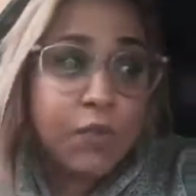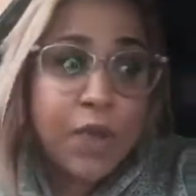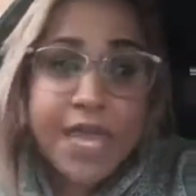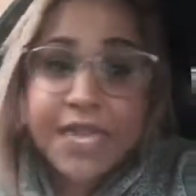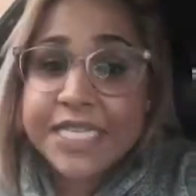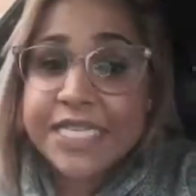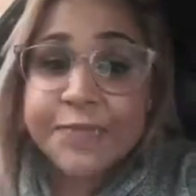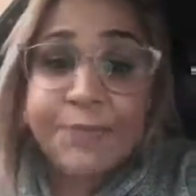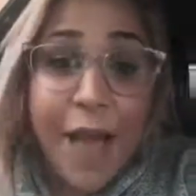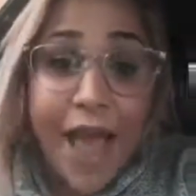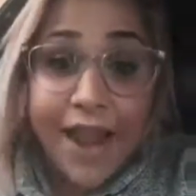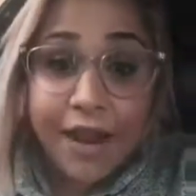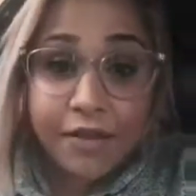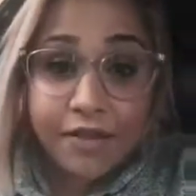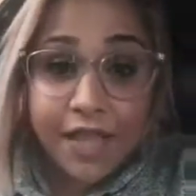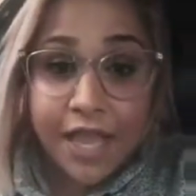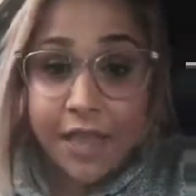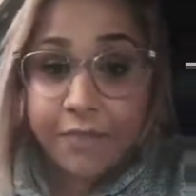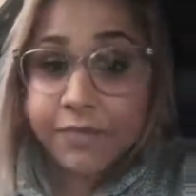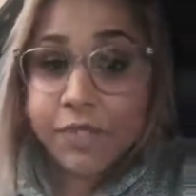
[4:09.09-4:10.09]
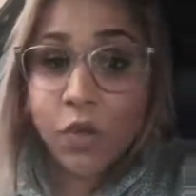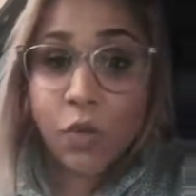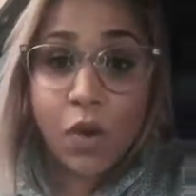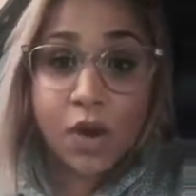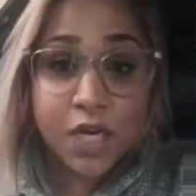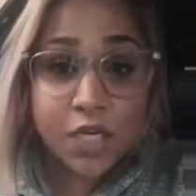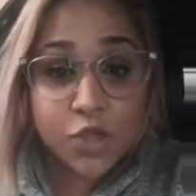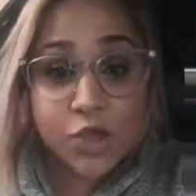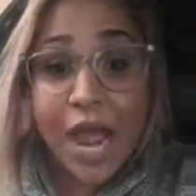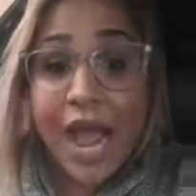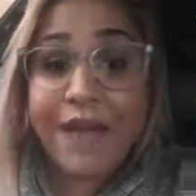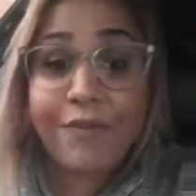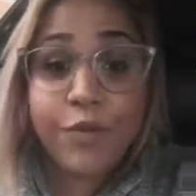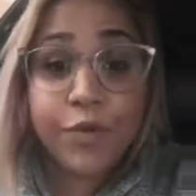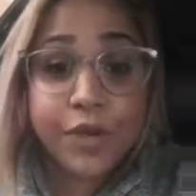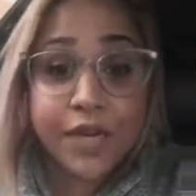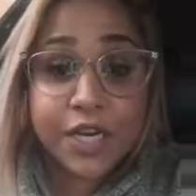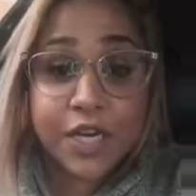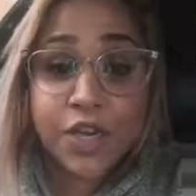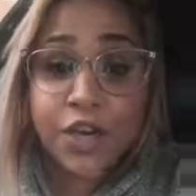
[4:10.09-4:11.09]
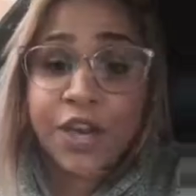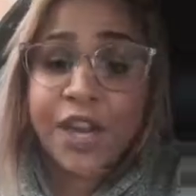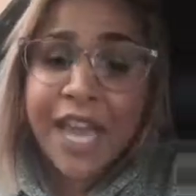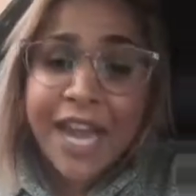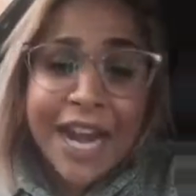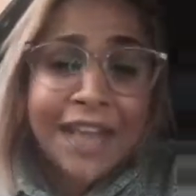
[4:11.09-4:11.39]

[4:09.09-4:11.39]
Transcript: inspired them to want to travel and cook.